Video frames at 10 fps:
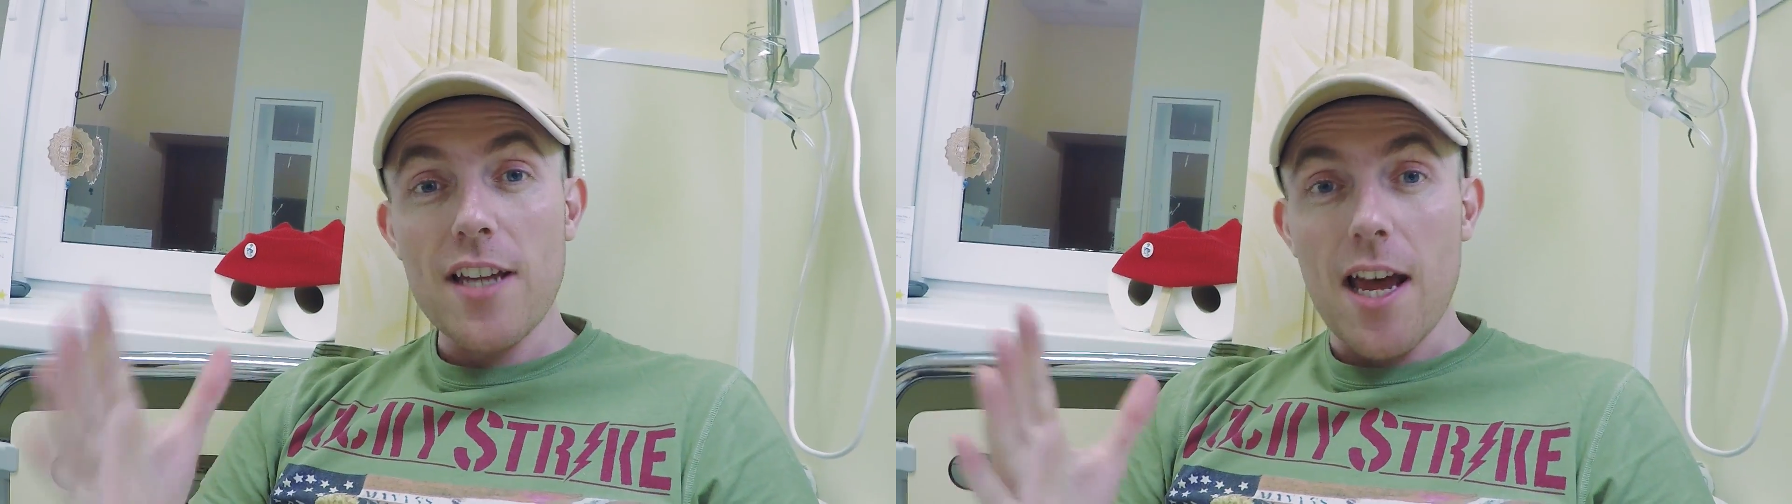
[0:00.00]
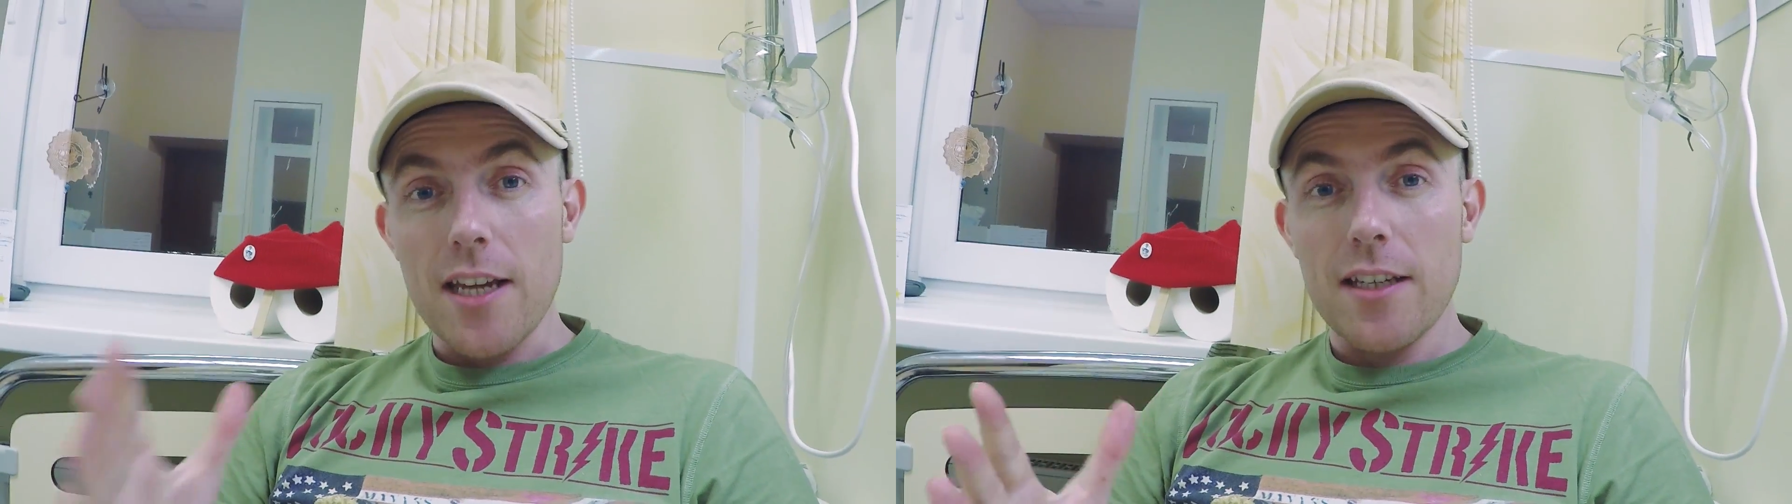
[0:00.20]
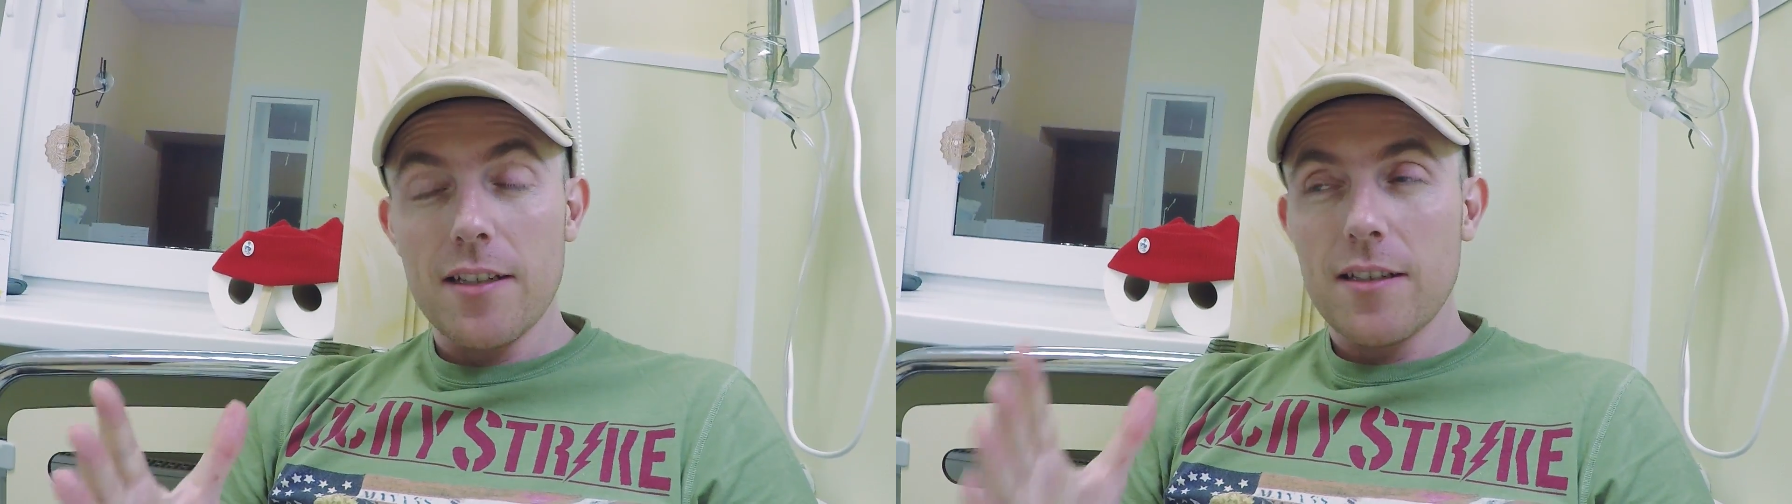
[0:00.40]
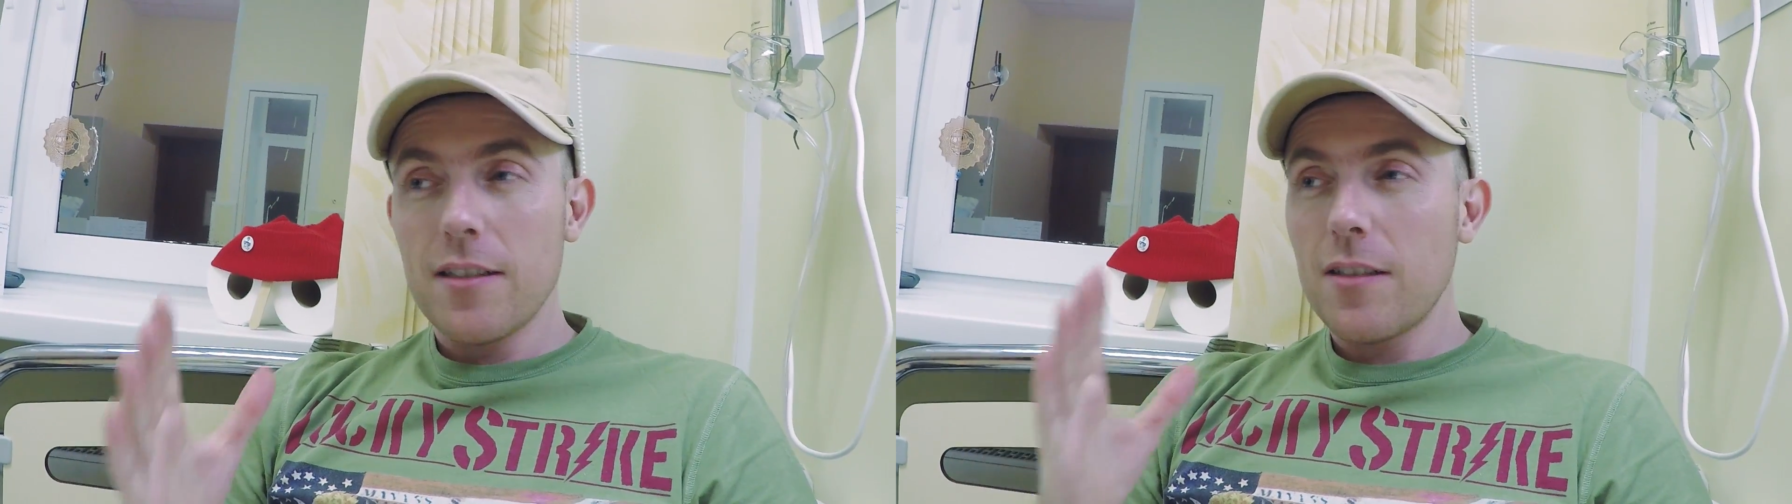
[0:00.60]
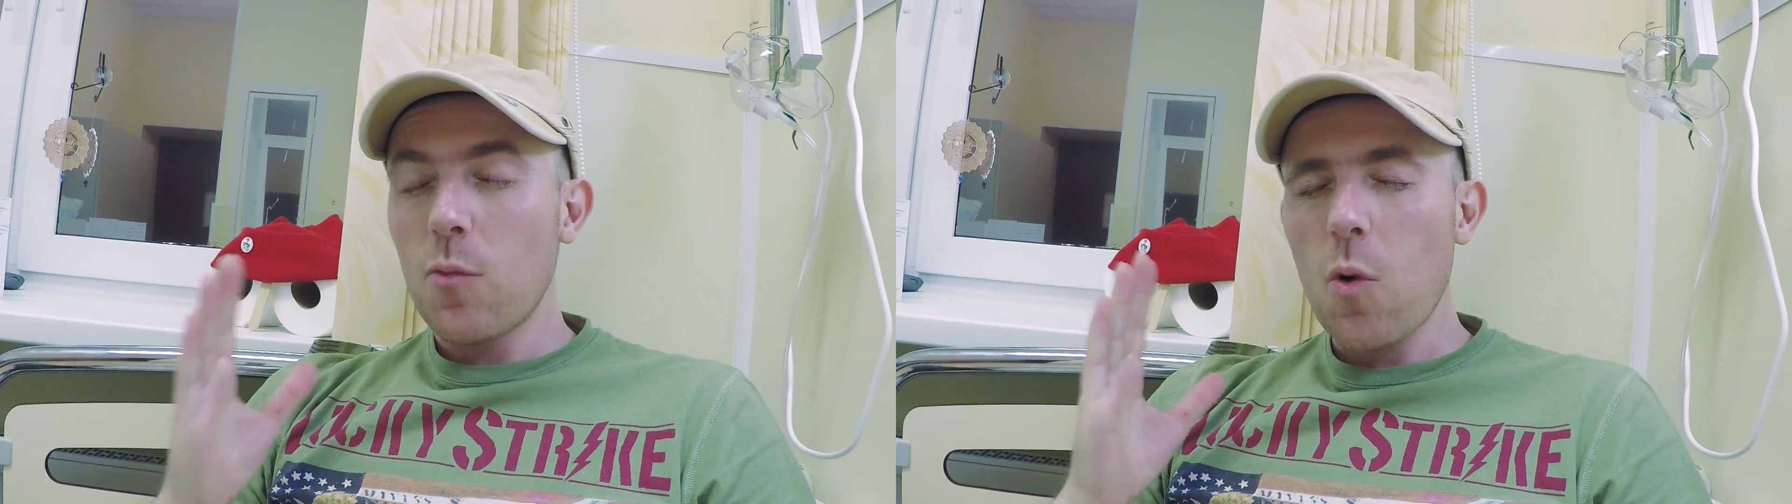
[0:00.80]
day.
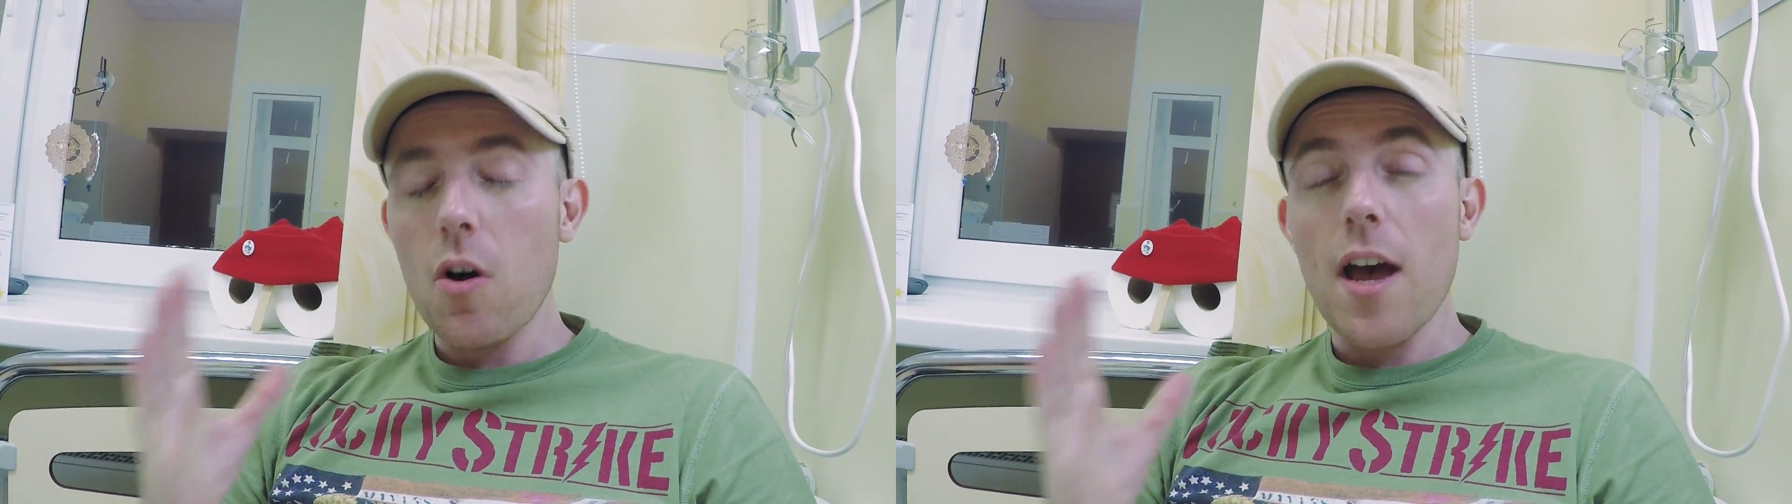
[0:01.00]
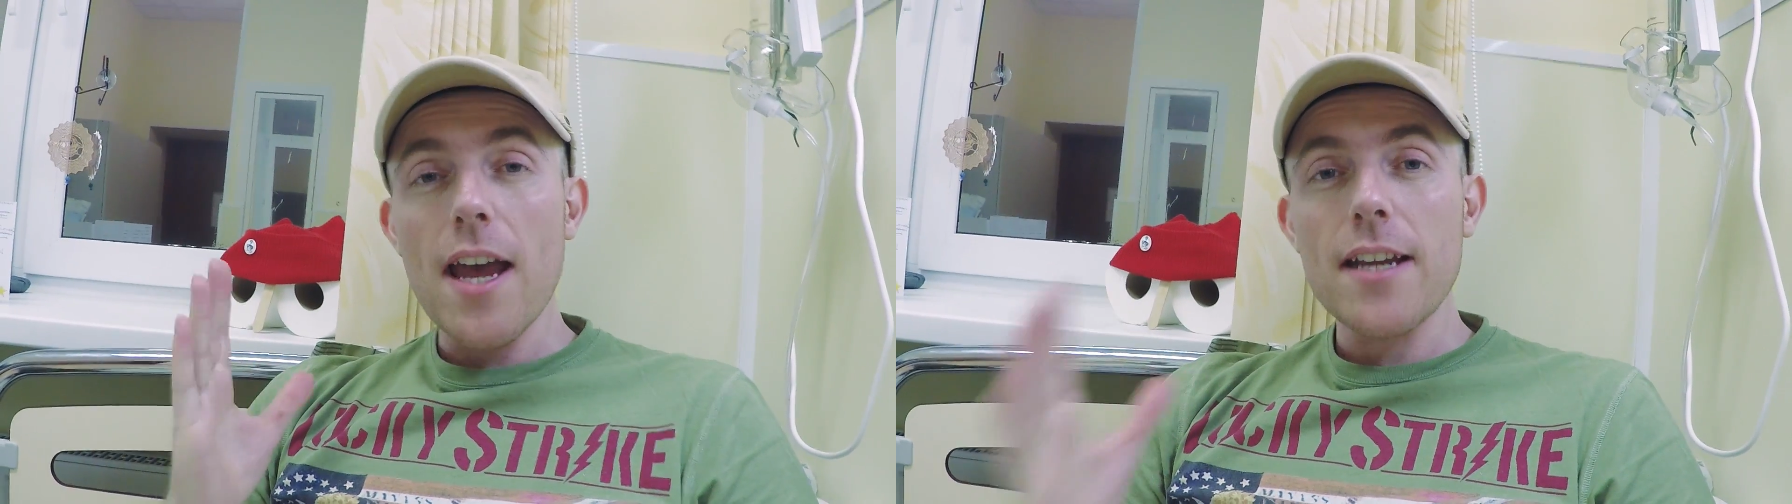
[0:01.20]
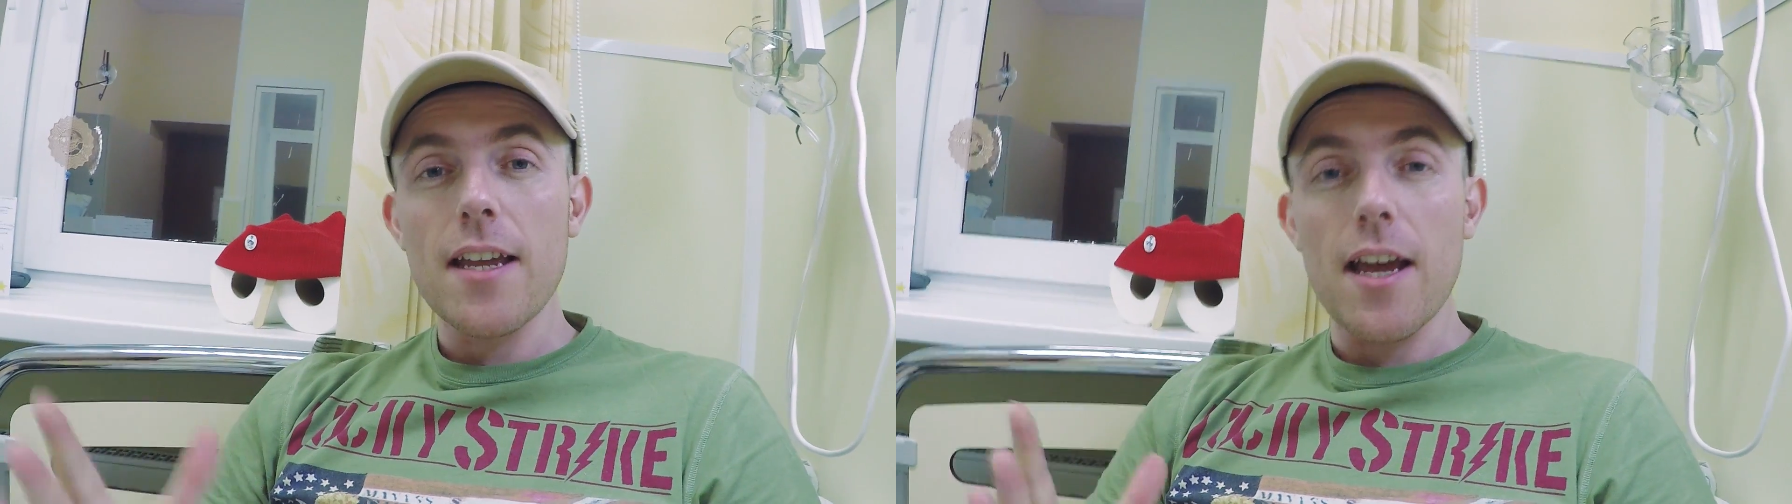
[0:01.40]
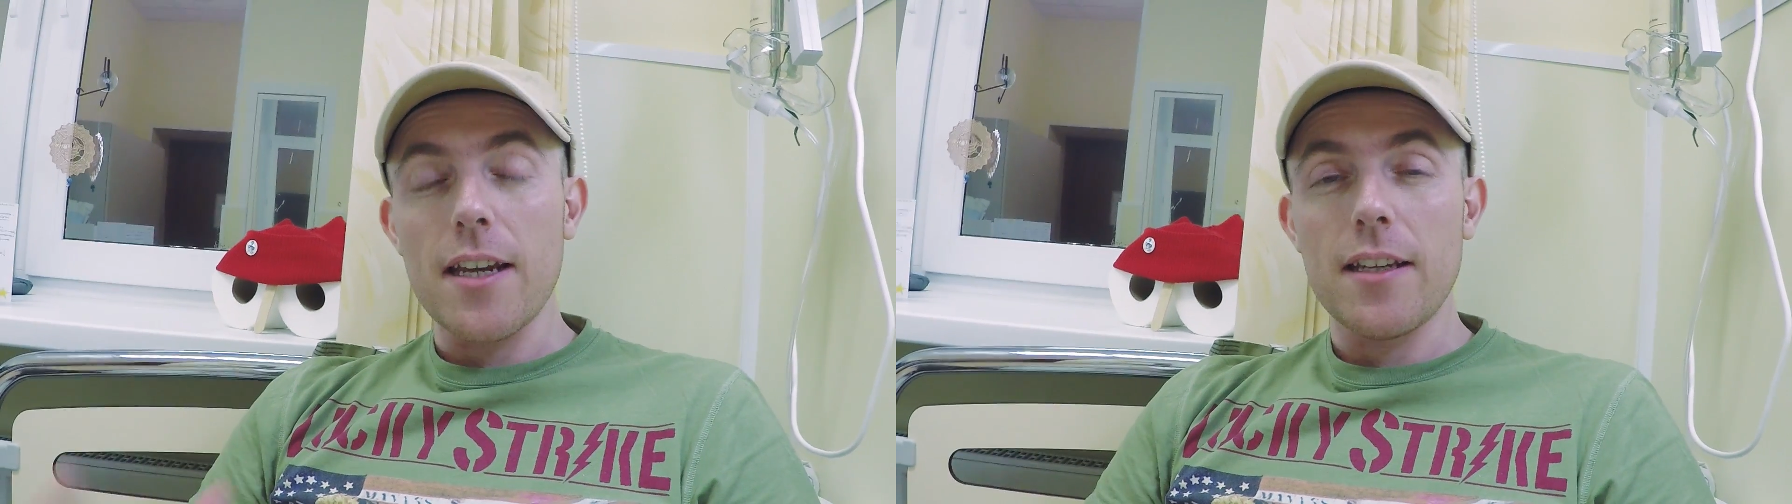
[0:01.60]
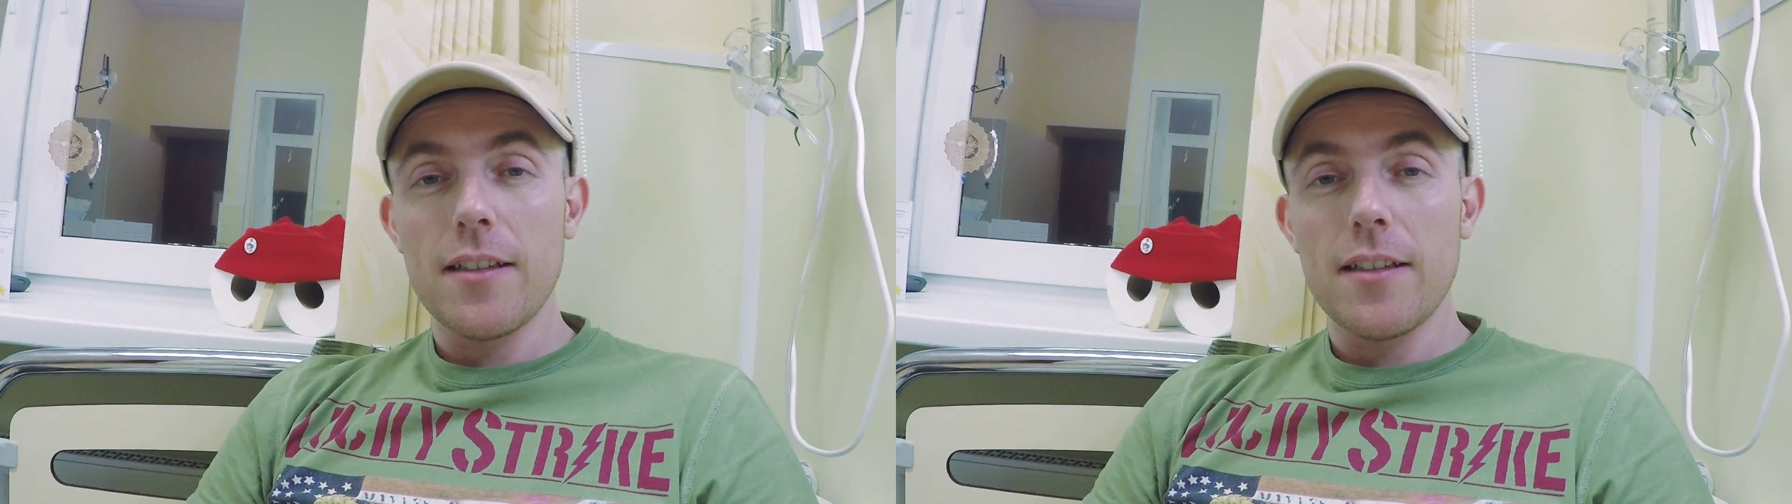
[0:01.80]
What a day.